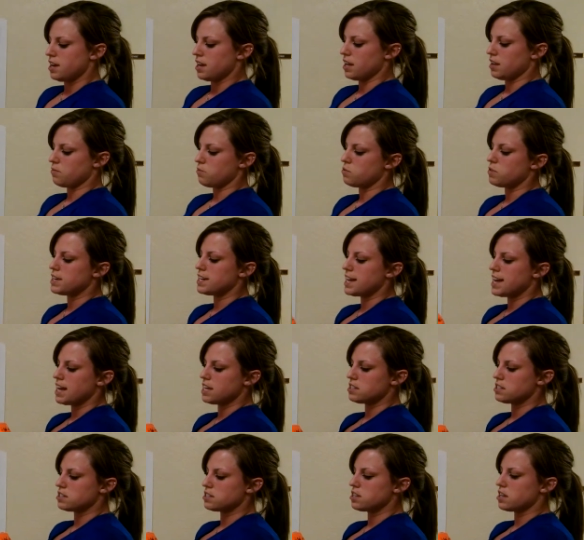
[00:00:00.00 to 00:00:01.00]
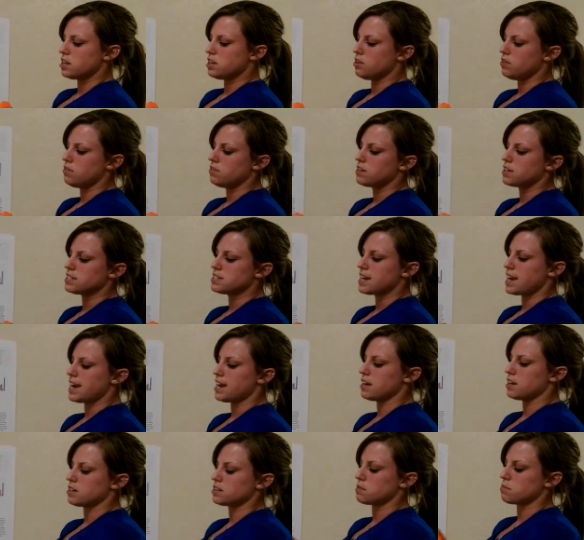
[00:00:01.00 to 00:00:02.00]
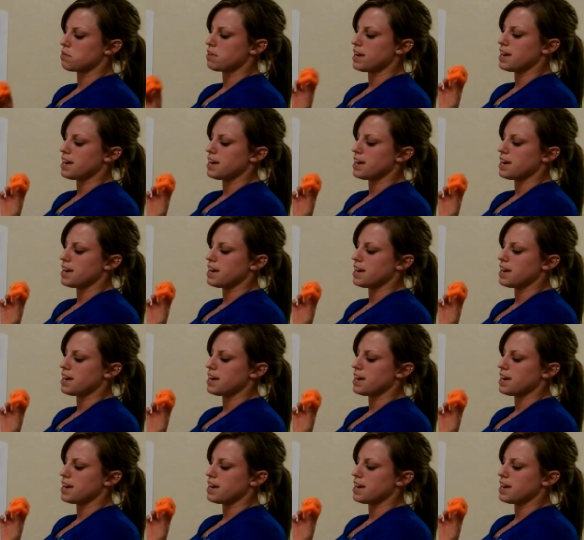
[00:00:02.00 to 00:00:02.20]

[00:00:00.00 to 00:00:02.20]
And then one has 2 containers of